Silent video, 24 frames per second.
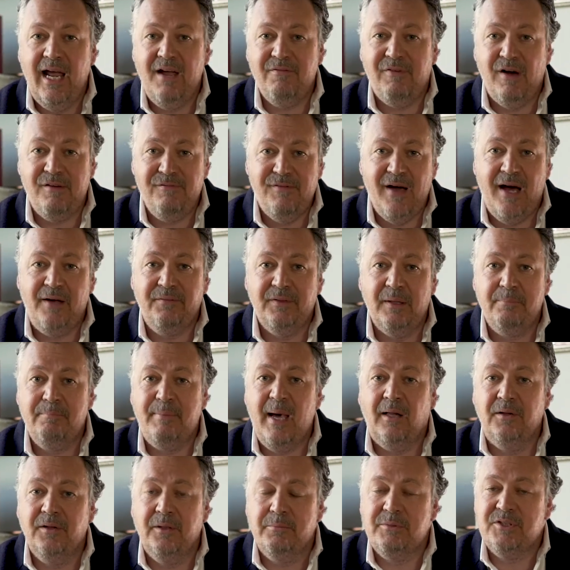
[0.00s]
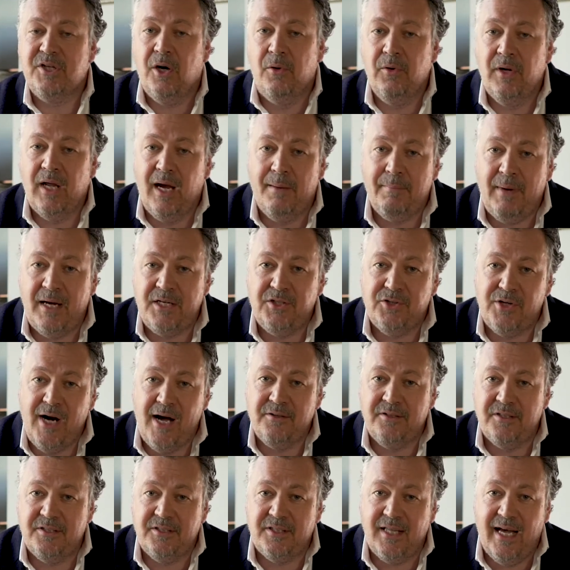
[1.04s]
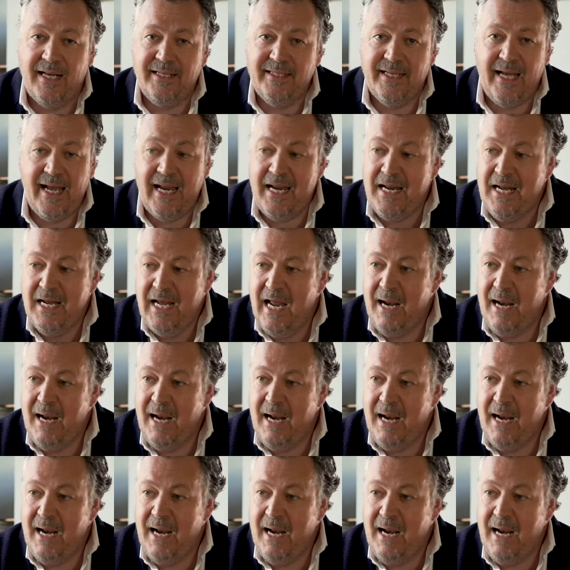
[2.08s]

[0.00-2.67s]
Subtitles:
if I found the belt that was holding up my trousers that day,